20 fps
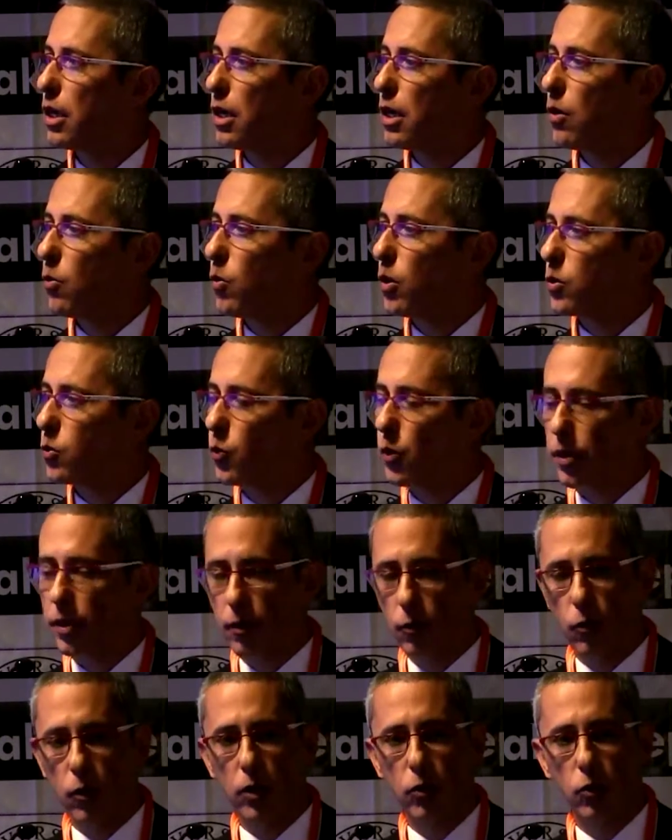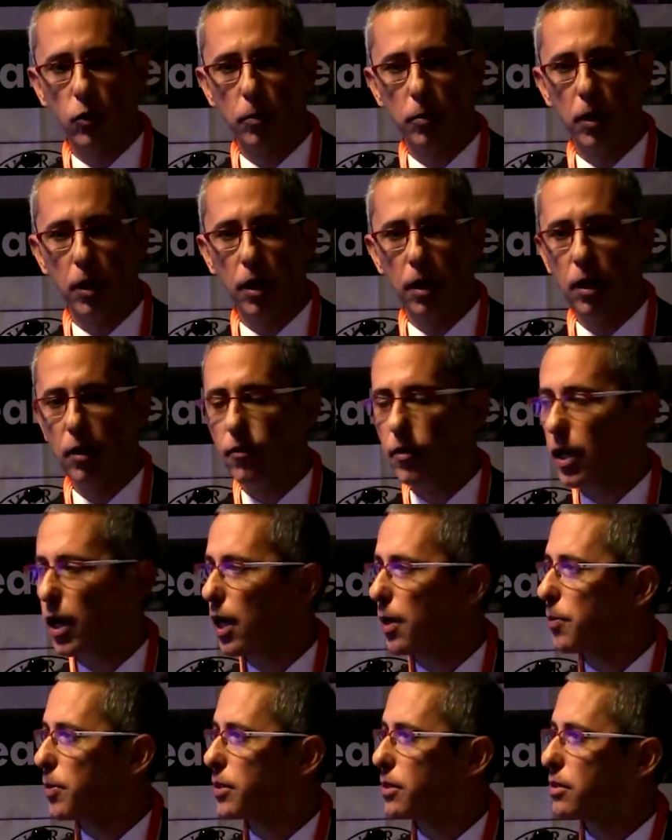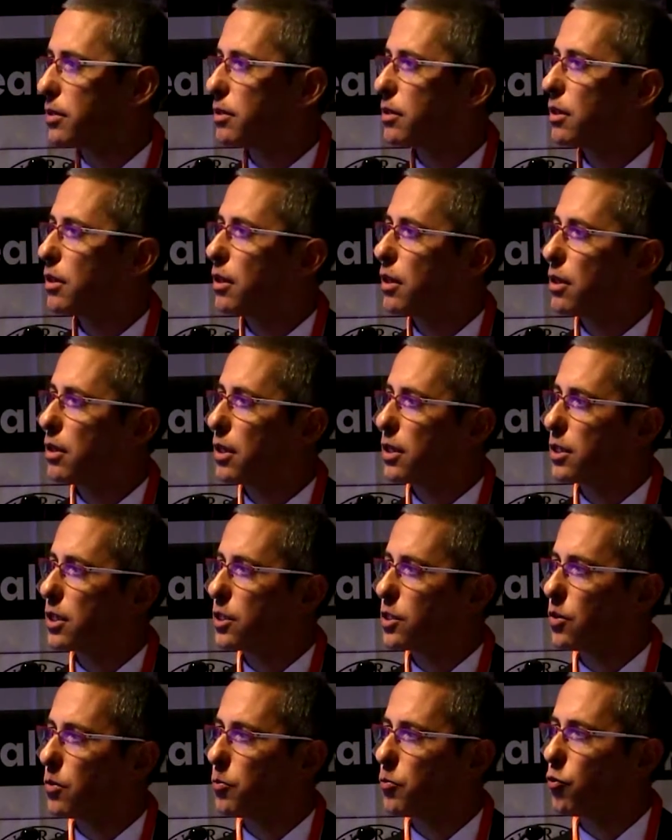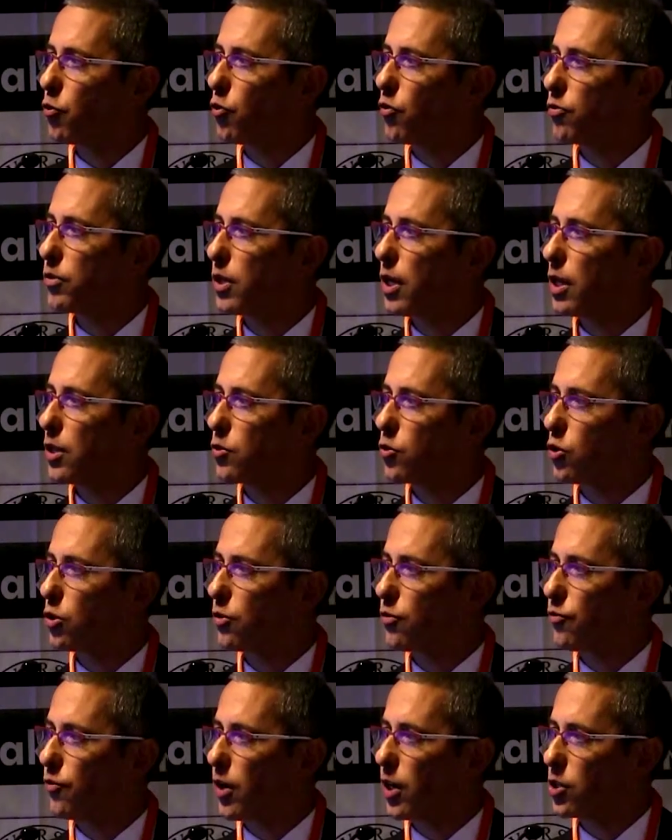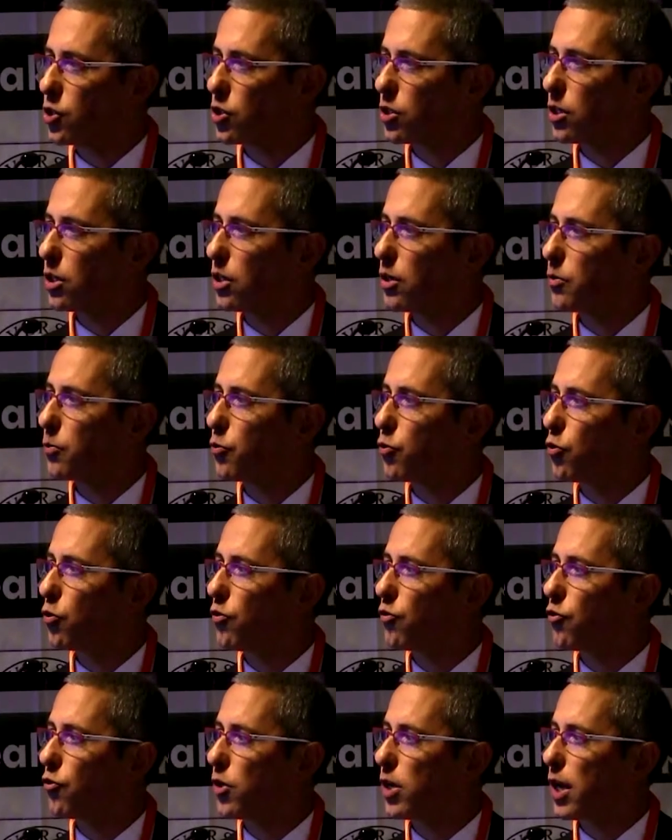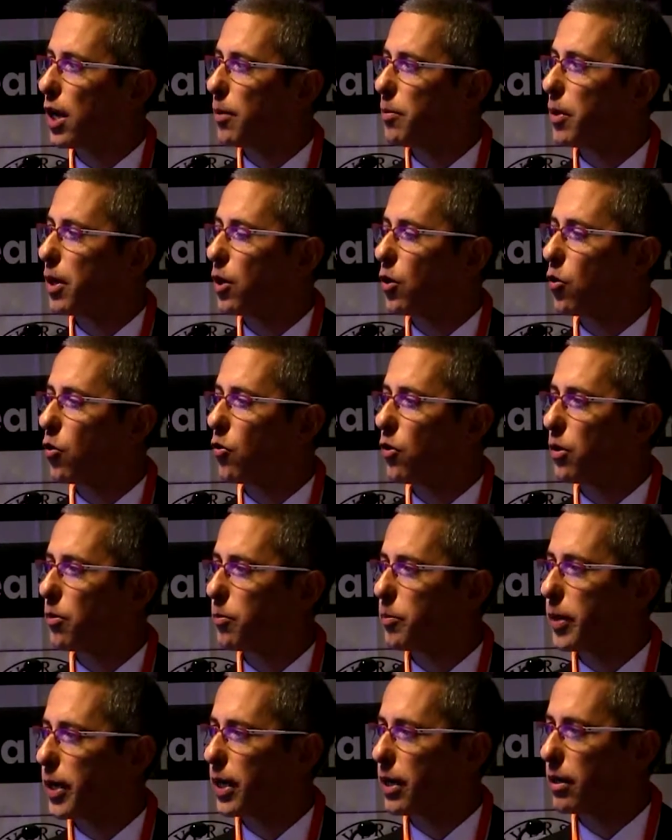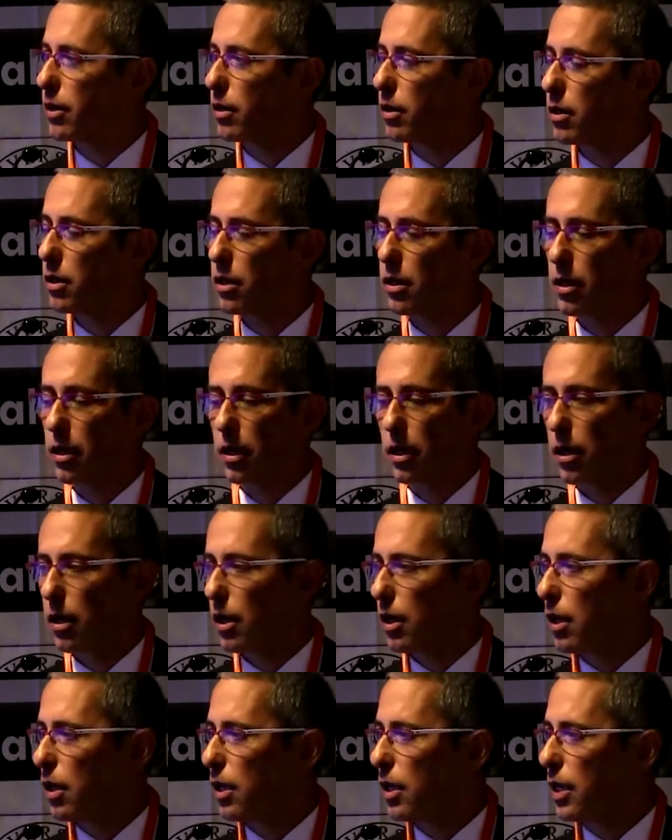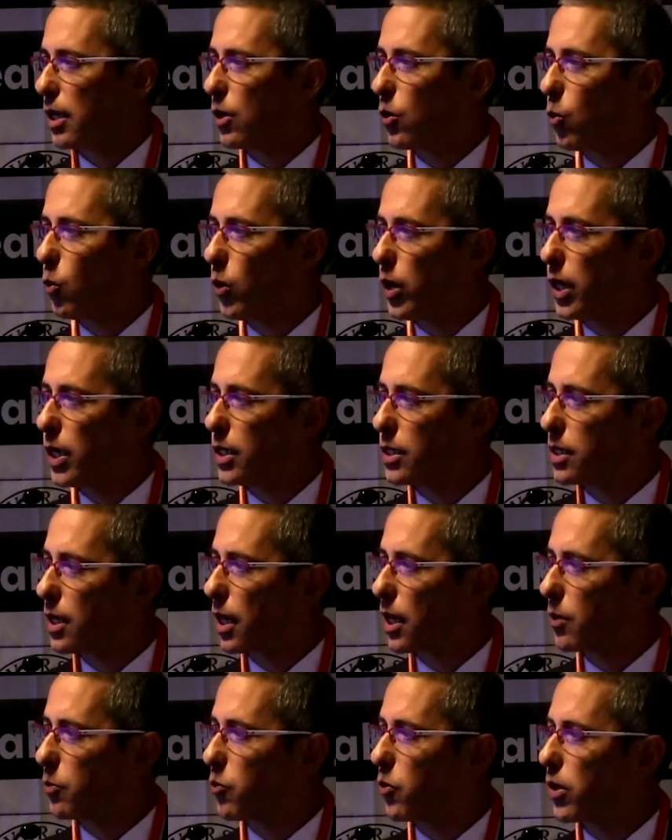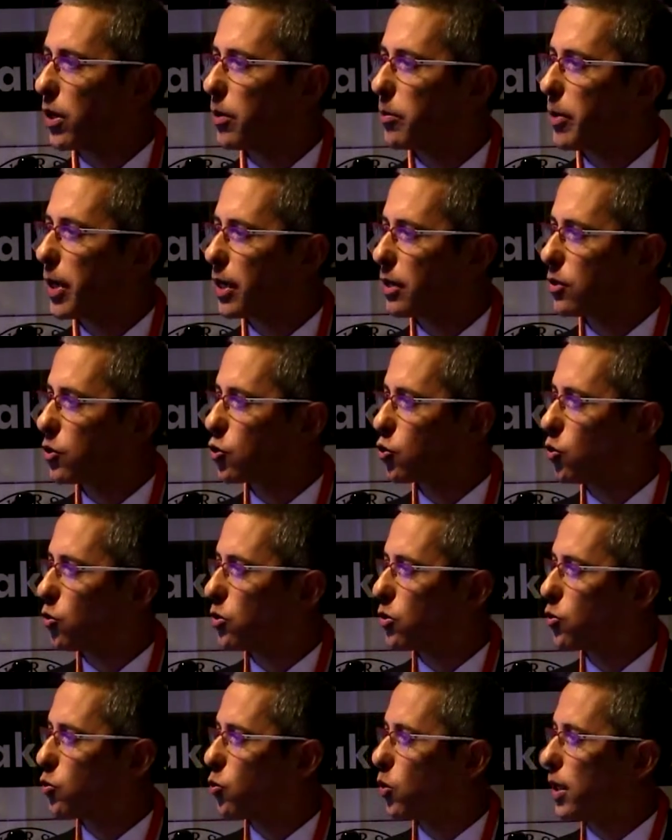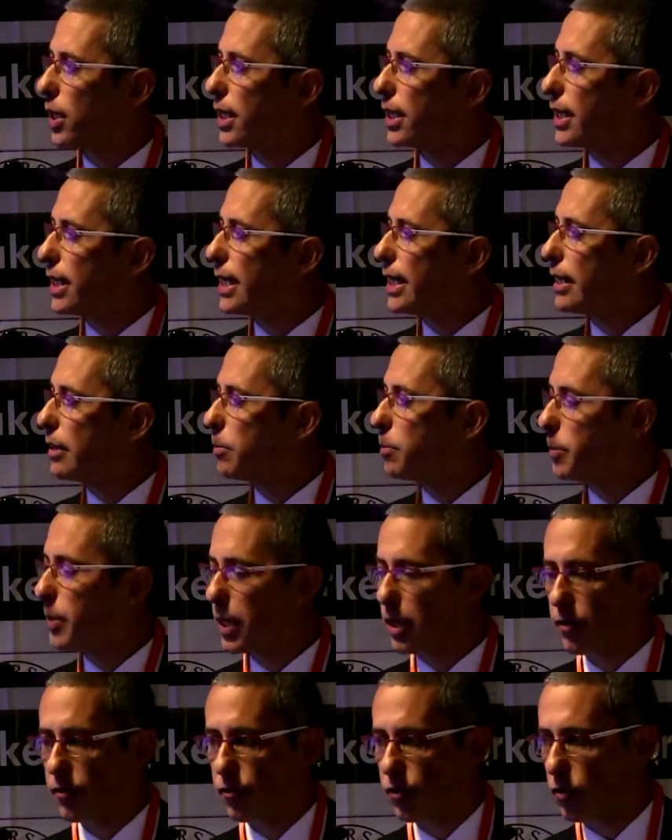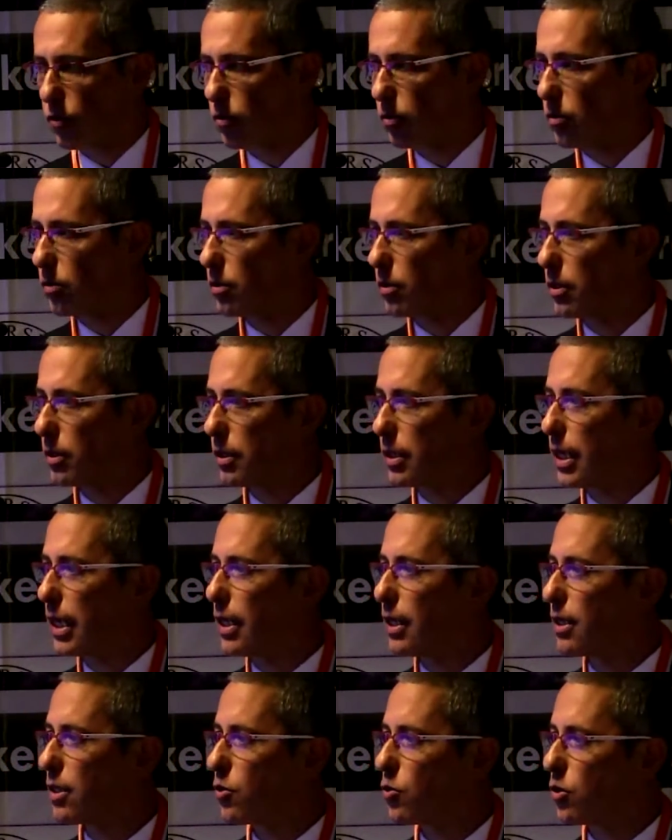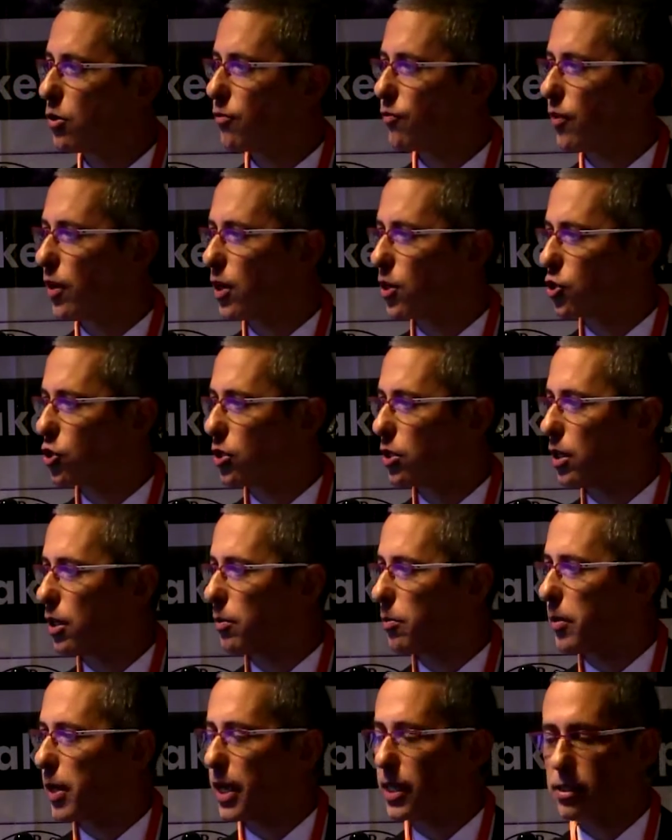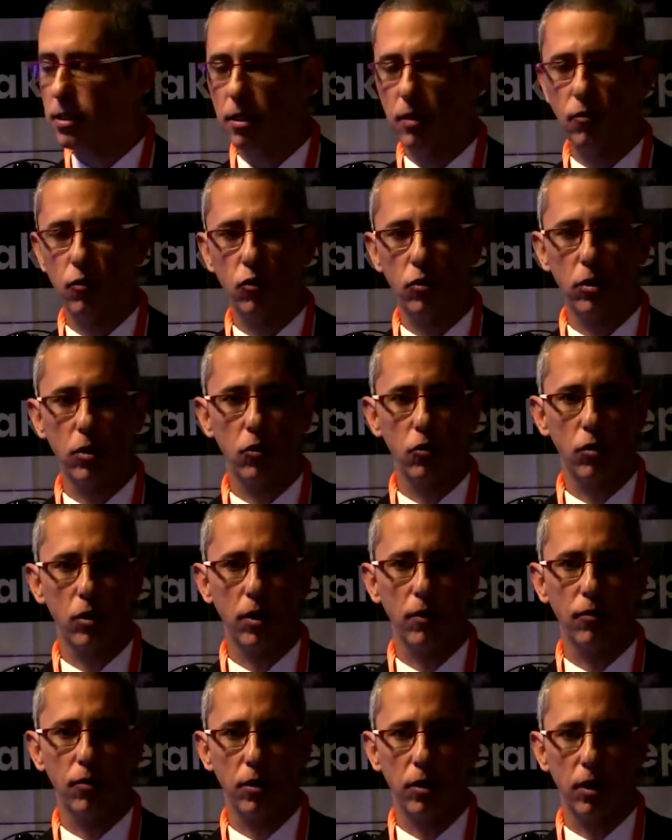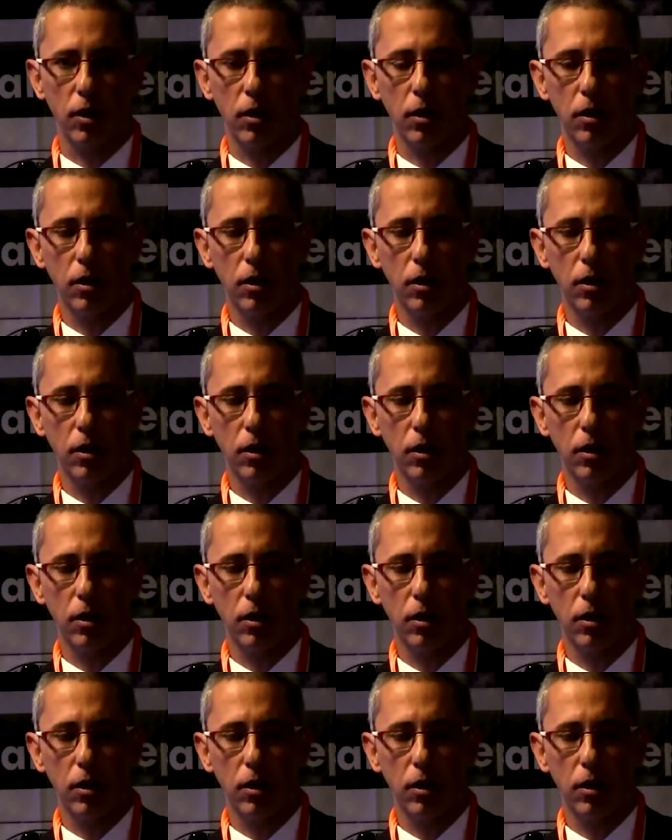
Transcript: What we believe happens, that it's improved deltoid function and improved rehab by lowering pain. In a way, it's like bringing back the shoulder to a non-painful deltoid functioning massive rotator cuff tear.